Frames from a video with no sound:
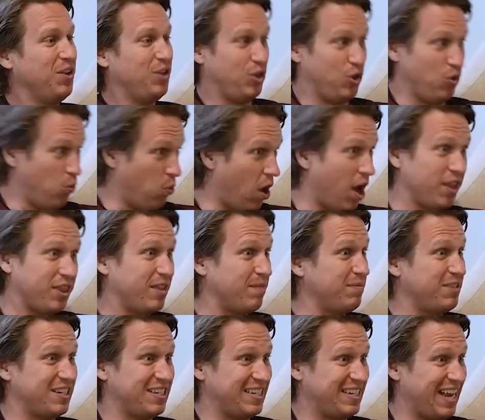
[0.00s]
You want them
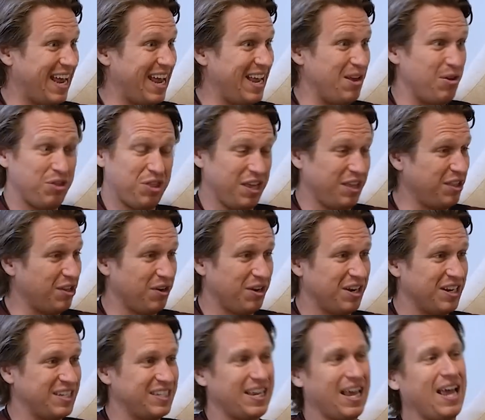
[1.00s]
to stay. You think they're going
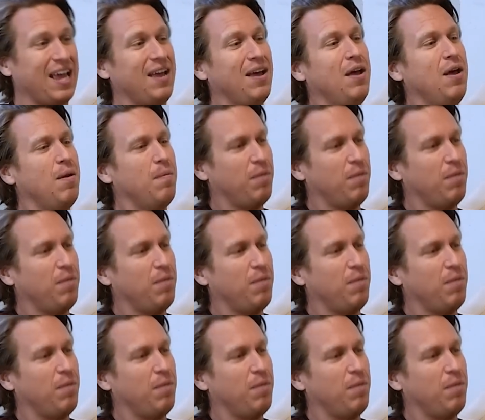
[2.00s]
to stay.